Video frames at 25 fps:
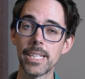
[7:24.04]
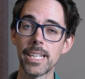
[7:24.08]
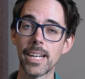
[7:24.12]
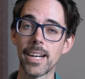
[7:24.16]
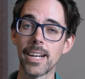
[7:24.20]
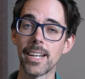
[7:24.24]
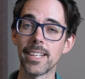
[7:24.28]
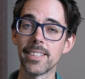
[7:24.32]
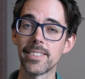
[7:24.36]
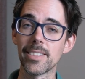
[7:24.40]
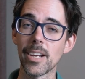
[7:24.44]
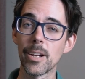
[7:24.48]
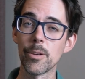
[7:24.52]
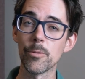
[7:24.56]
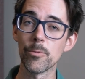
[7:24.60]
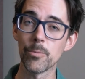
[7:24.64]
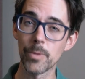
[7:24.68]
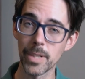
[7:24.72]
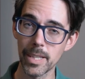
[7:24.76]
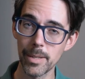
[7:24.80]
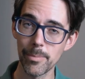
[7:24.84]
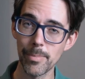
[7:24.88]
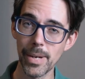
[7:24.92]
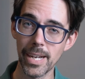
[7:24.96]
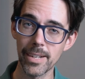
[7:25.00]
D Is are
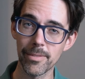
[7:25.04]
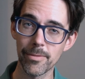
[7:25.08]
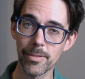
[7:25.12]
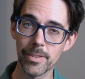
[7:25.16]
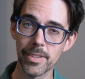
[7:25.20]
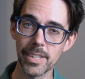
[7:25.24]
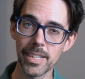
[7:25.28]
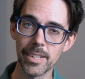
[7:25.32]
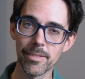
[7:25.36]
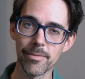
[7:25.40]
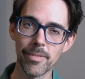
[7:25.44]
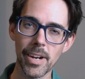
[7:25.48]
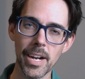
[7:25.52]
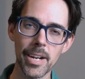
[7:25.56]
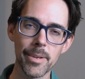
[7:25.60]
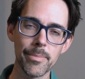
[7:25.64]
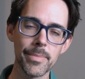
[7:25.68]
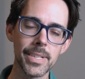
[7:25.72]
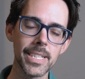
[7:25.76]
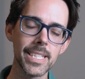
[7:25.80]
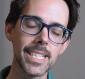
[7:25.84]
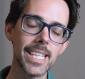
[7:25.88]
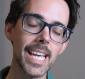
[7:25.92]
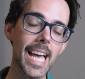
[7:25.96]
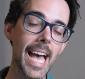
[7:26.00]
really bad for the
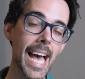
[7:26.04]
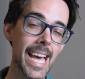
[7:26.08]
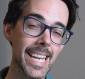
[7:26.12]
environment,